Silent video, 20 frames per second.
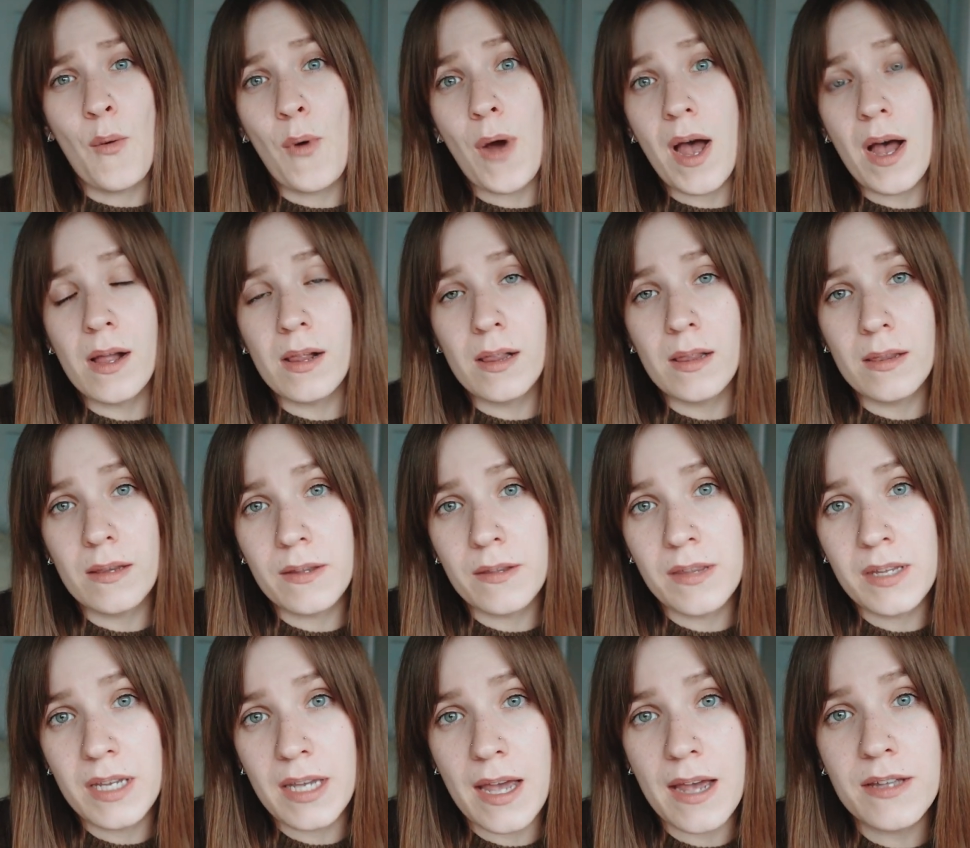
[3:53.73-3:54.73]
Well,
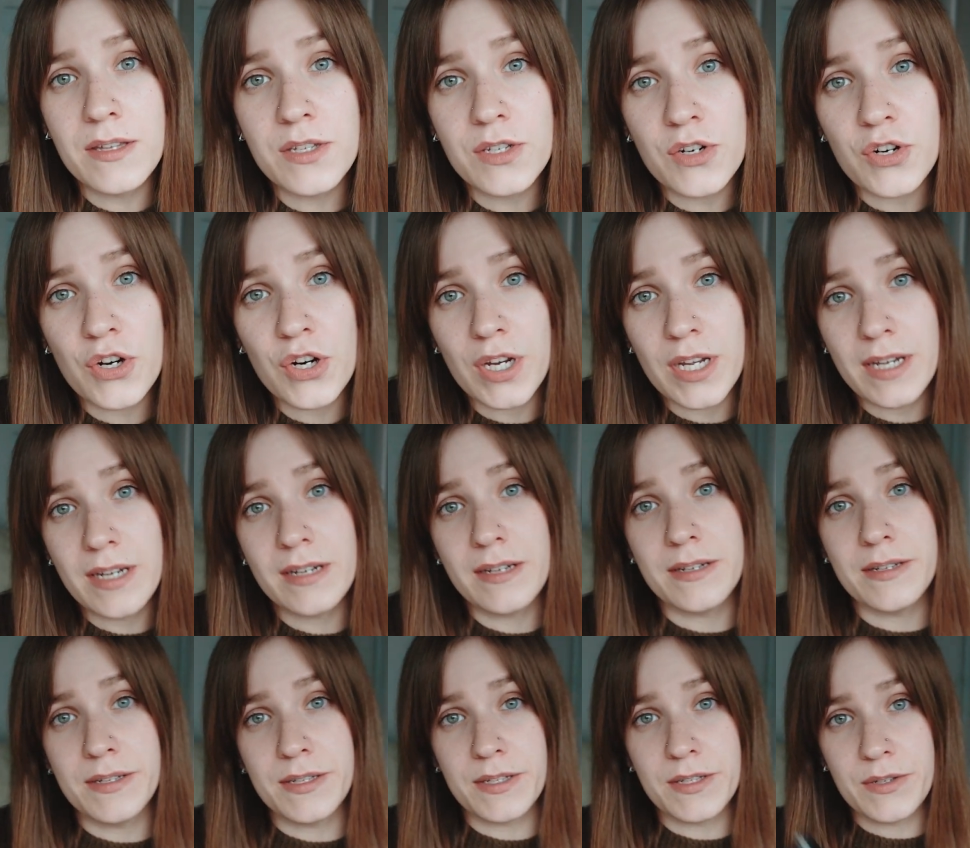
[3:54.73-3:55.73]
the answer
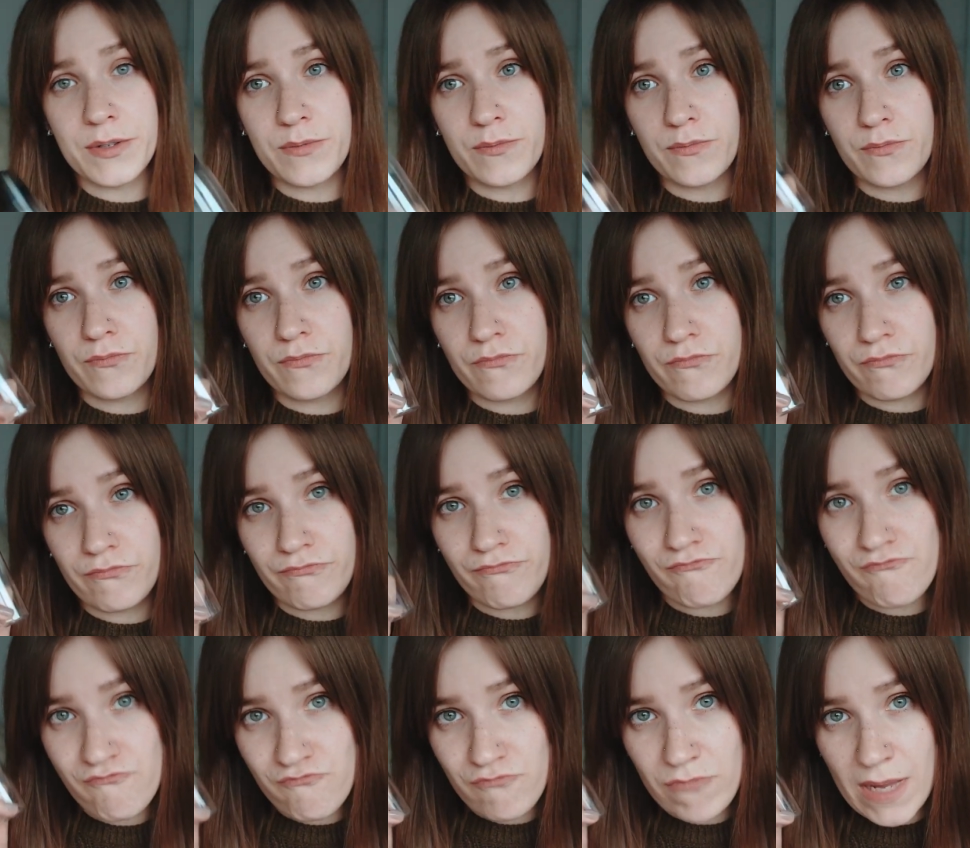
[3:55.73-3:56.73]
is
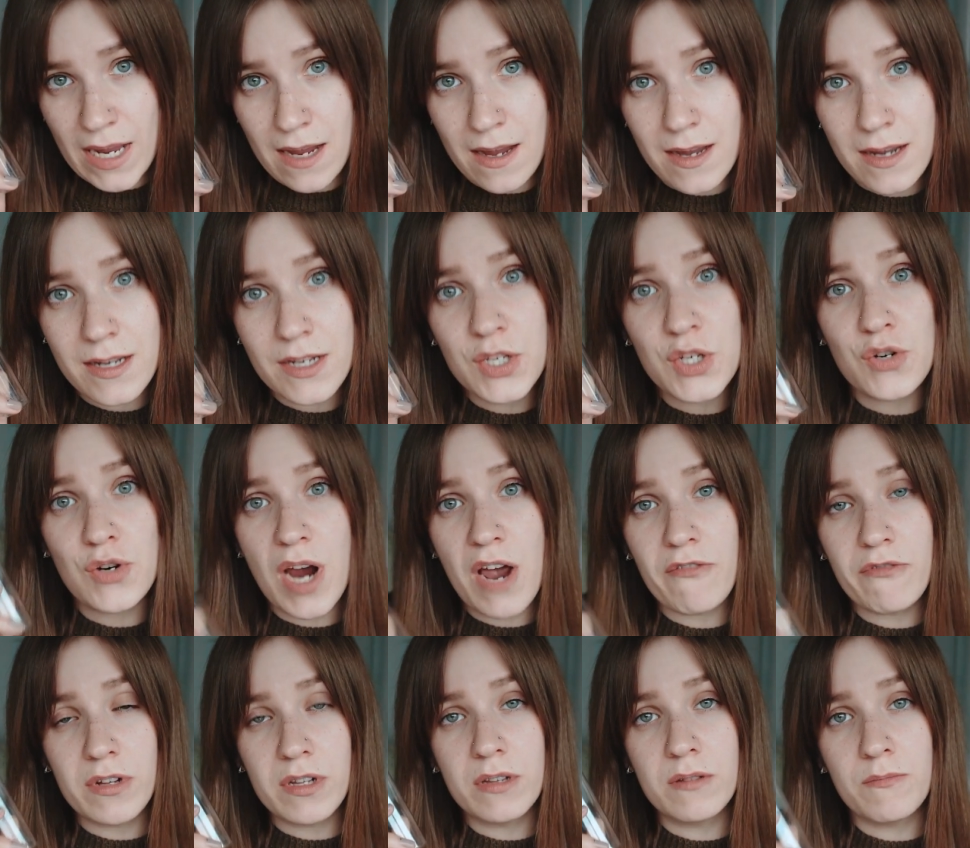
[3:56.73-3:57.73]

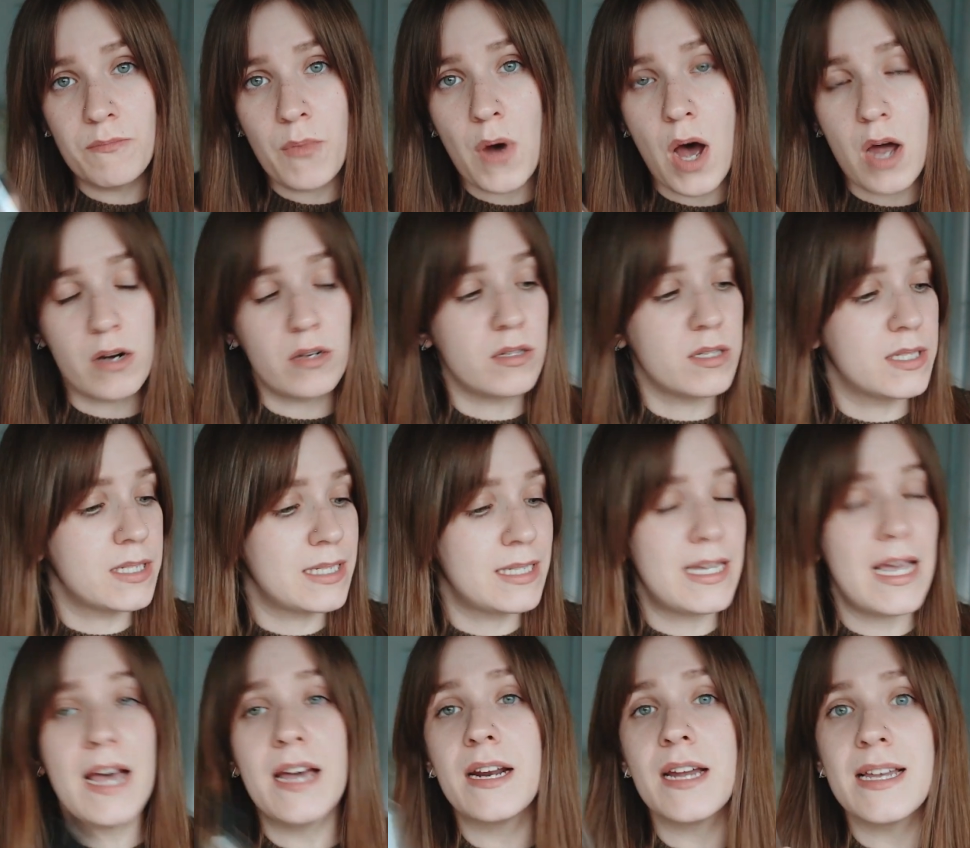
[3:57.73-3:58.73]
travel bottles.
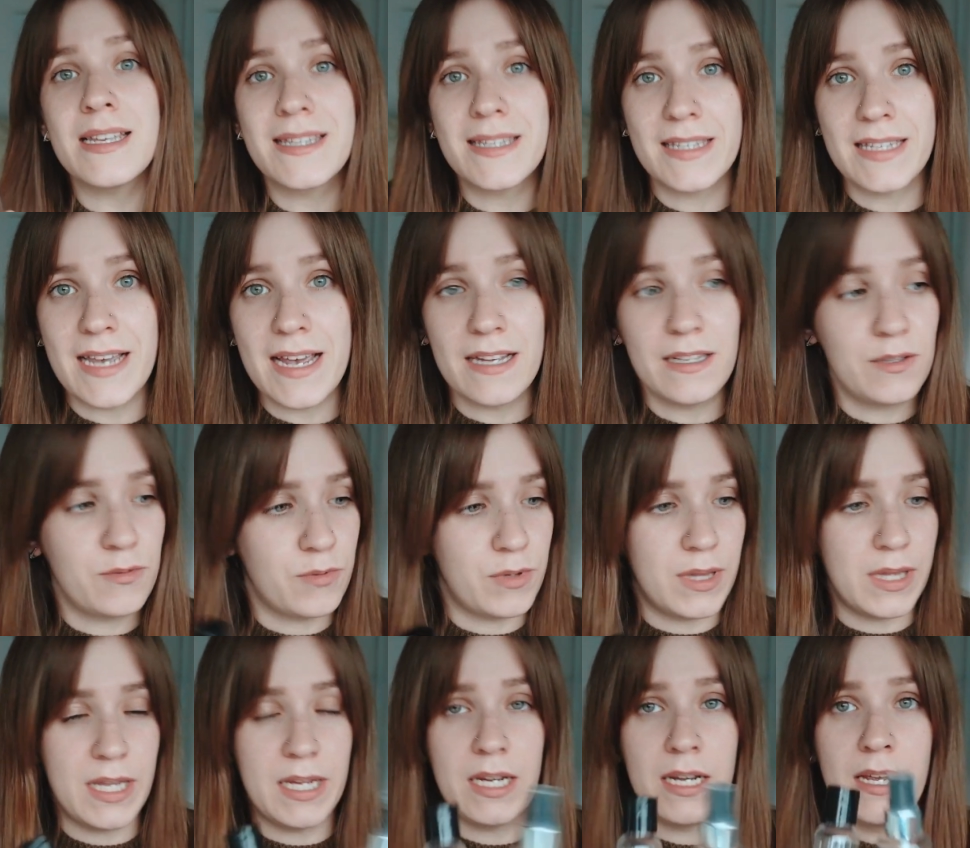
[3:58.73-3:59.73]
Get a set
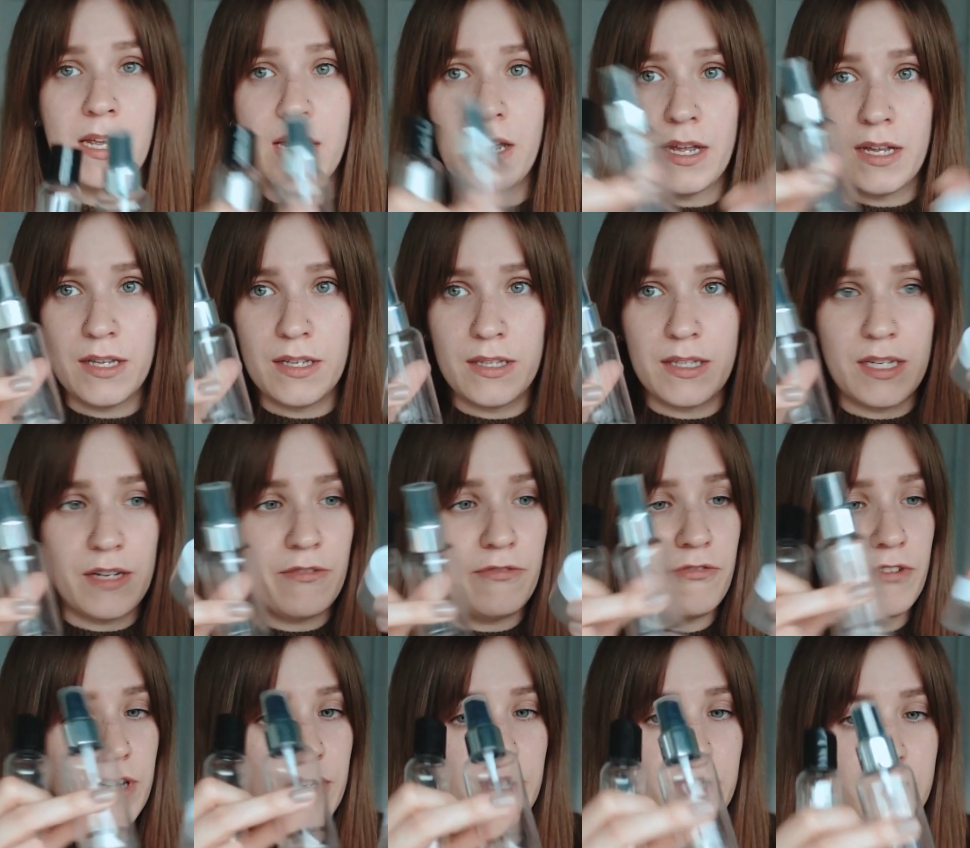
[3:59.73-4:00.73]
with like
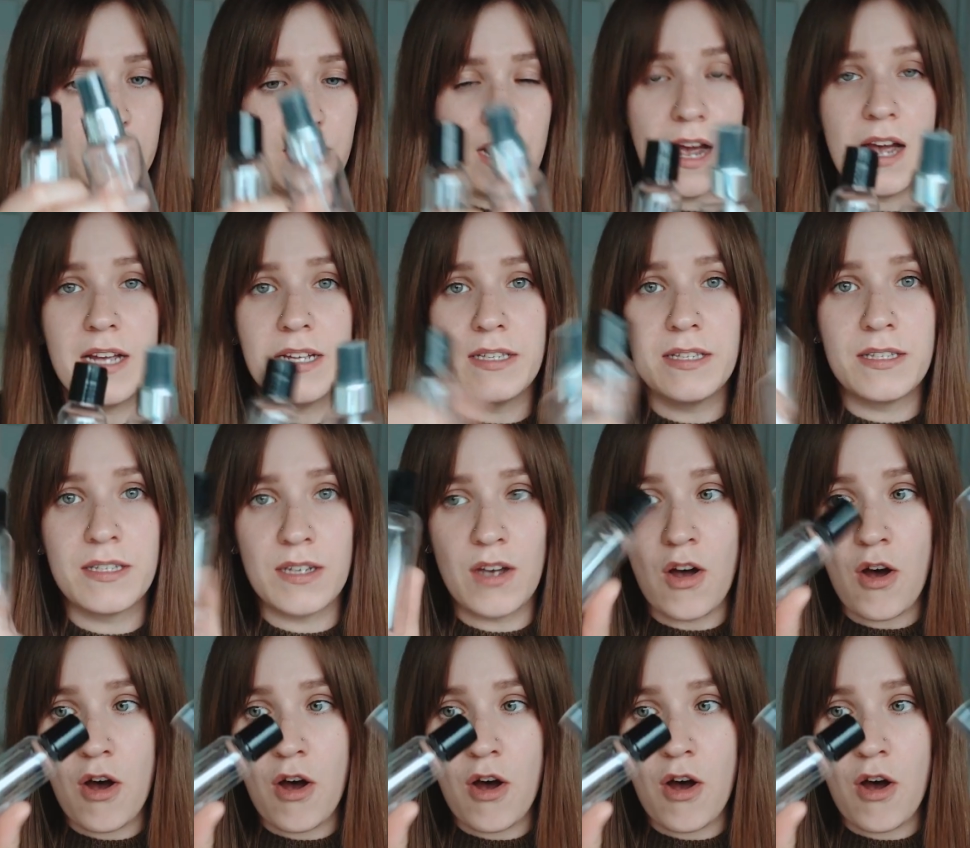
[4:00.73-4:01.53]
different kinds